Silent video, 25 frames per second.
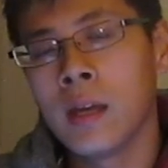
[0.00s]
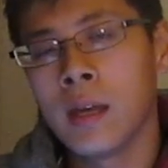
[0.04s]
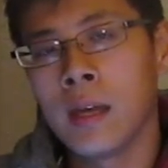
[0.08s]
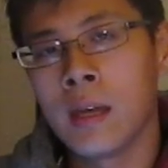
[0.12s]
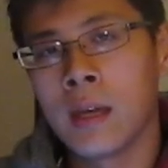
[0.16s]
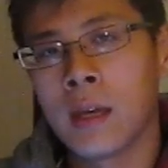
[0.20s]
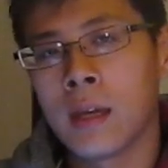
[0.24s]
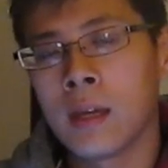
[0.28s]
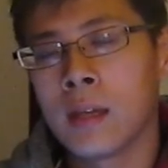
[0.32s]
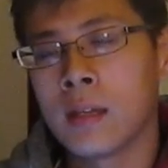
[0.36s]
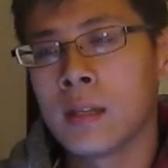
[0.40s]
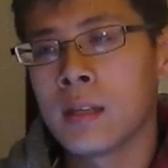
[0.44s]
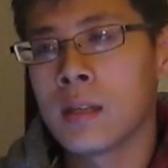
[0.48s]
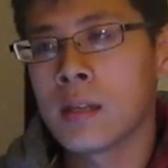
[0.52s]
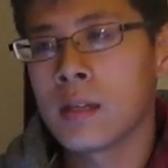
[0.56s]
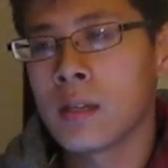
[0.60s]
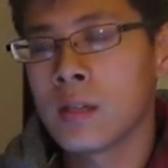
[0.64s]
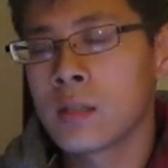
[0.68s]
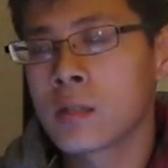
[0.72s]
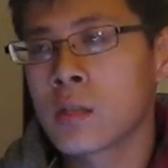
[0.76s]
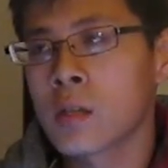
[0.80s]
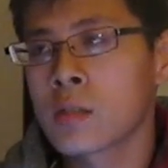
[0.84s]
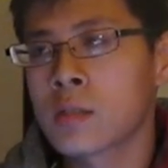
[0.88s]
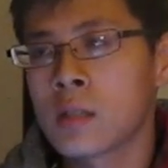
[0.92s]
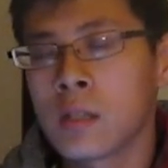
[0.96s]
And
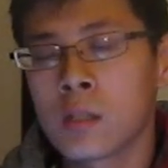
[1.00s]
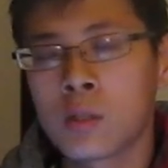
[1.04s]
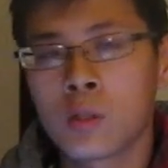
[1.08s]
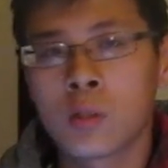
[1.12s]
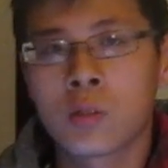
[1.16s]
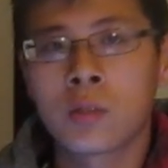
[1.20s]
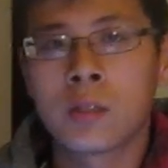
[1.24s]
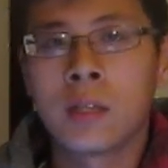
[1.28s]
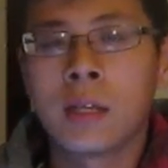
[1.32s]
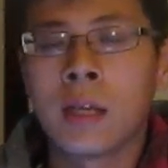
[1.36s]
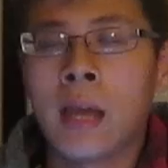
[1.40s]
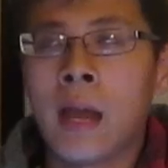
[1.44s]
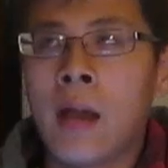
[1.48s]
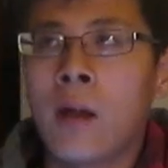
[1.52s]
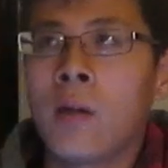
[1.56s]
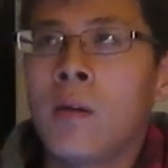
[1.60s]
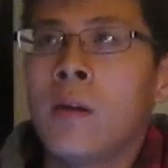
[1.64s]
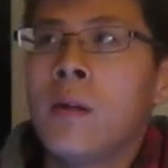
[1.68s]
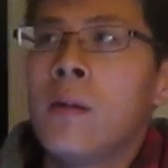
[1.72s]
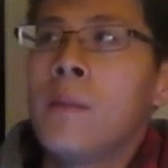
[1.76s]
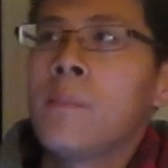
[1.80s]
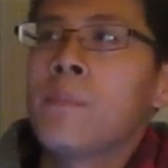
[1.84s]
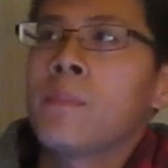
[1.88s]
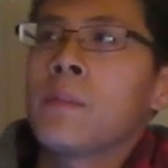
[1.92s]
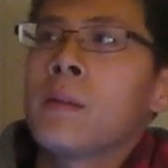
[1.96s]
it's just interesting how
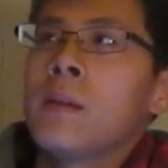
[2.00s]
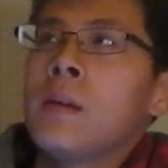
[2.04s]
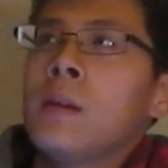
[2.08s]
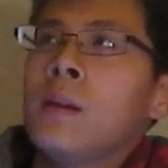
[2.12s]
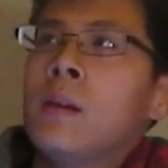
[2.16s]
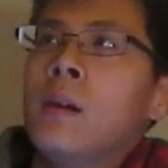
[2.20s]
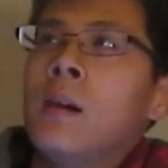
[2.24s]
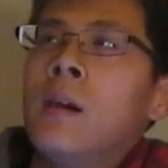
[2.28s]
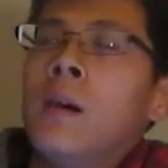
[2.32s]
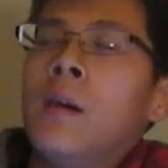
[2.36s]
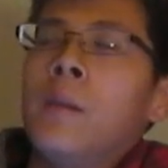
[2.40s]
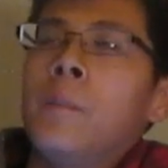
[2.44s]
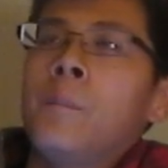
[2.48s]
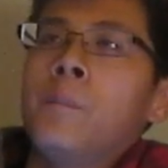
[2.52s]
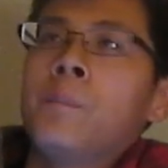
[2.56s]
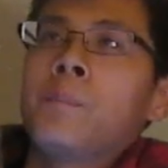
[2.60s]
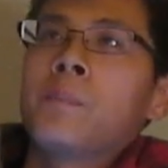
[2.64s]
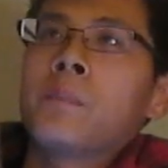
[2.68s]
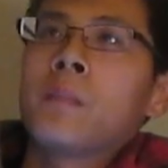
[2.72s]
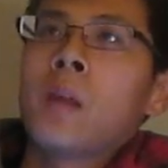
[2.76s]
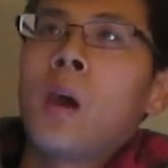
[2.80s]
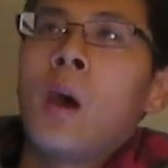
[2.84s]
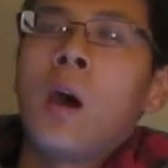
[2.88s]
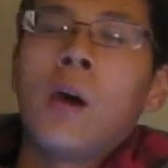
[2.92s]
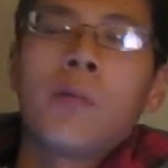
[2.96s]
um,
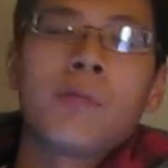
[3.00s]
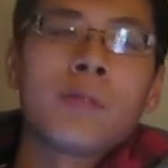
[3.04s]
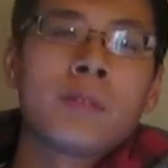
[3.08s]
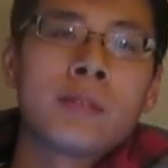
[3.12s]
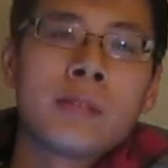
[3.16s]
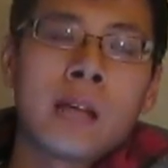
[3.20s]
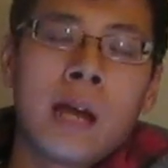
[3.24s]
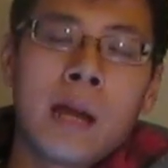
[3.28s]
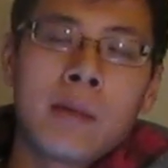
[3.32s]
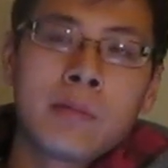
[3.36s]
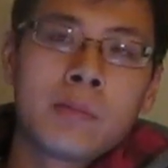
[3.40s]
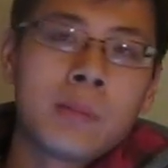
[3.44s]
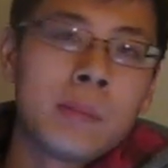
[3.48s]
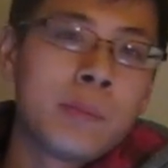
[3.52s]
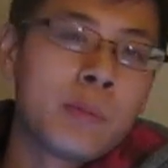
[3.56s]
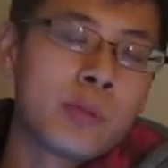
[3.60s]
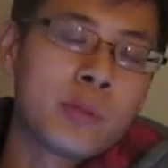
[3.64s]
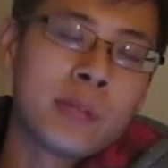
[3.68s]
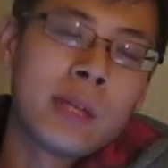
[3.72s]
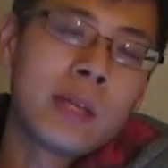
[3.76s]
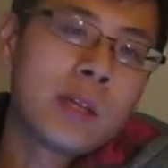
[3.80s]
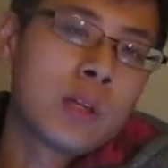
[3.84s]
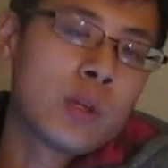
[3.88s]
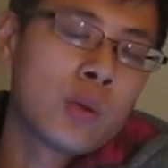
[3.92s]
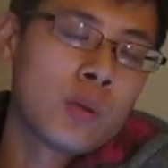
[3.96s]
oftentimes people
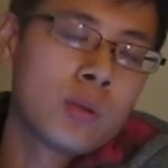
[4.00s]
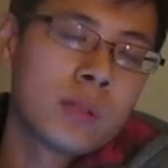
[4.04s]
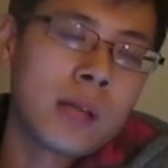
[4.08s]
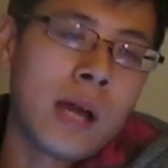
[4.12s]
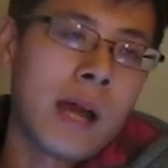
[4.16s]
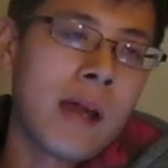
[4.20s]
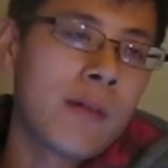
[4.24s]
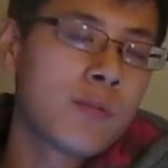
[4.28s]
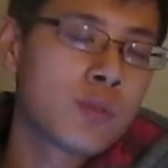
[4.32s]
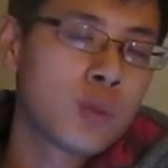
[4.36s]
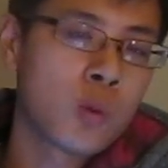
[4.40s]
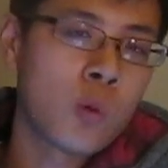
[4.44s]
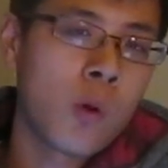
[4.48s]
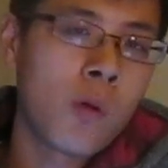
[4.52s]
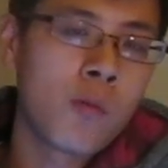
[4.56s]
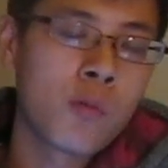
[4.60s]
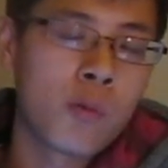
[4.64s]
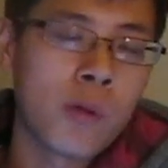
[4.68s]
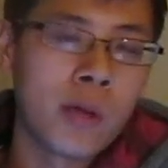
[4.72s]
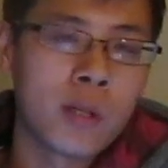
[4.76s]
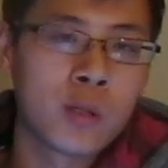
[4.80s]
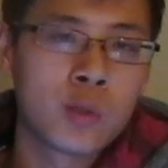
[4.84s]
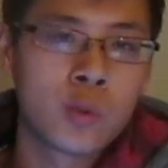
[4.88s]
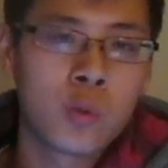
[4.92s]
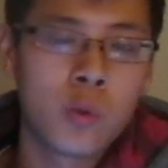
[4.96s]
think their lives are
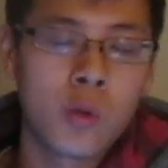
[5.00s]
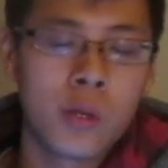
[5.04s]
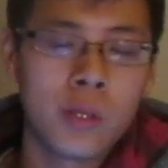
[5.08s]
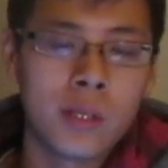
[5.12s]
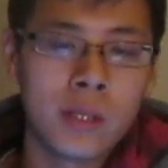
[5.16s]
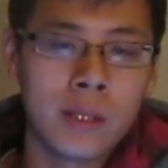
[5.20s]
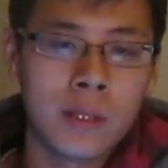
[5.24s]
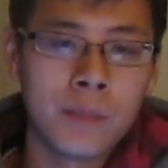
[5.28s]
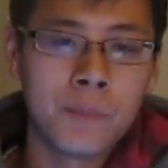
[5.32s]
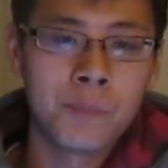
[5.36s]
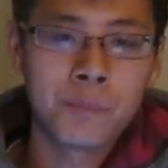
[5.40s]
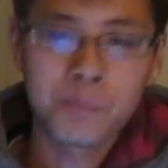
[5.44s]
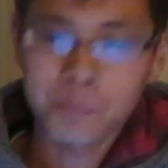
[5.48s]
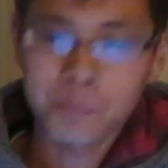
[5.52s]
over at 20.